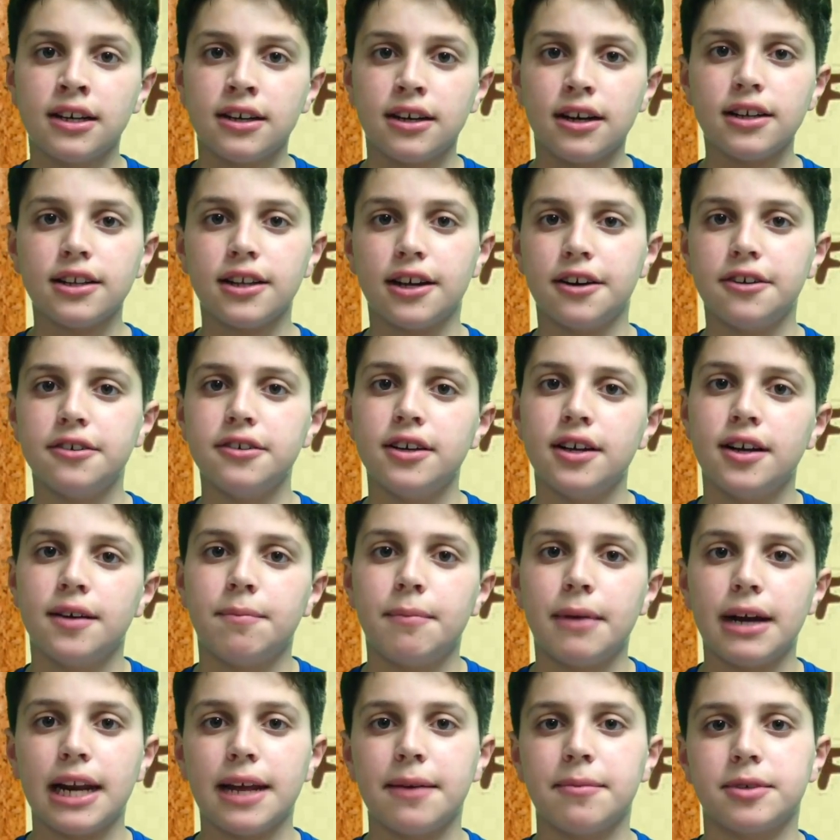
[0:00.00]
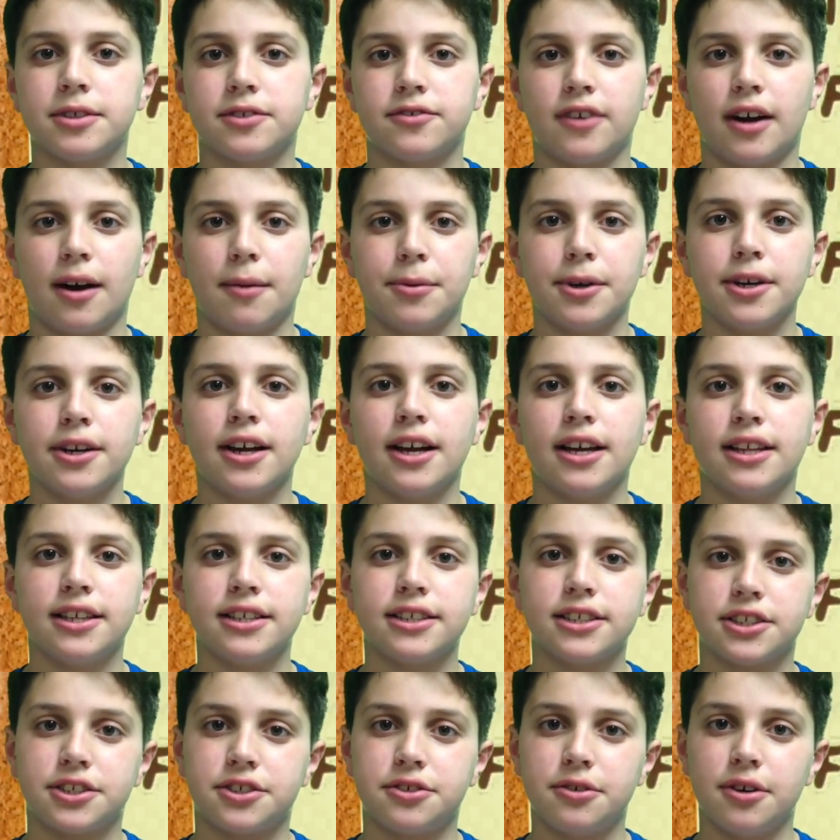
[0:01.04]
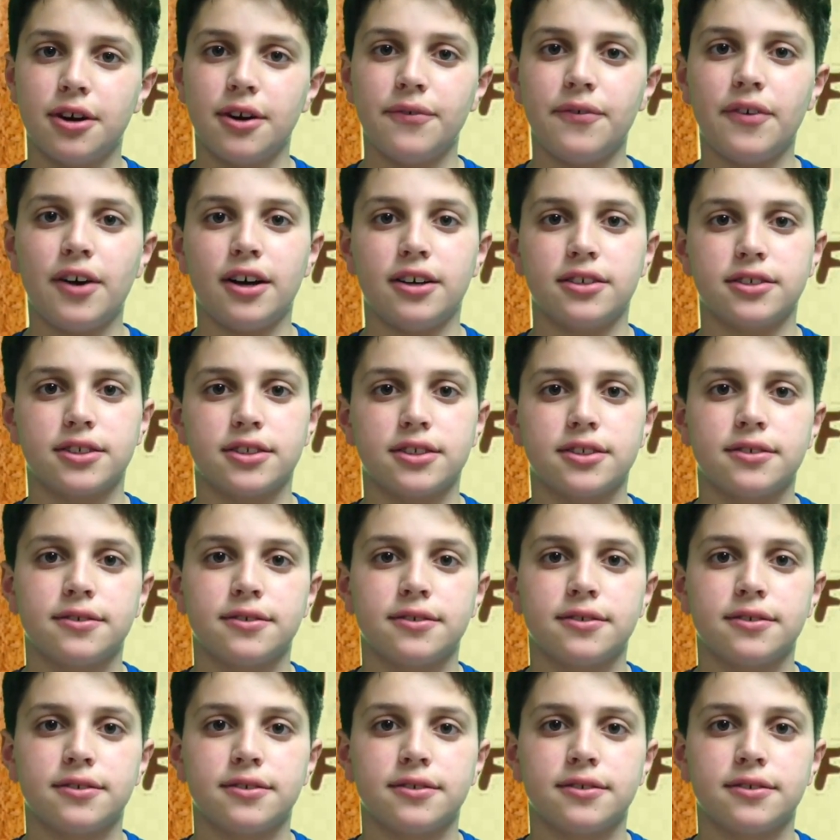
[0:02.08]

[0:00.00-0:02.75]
Hello, my name is Robert, and this is true or false.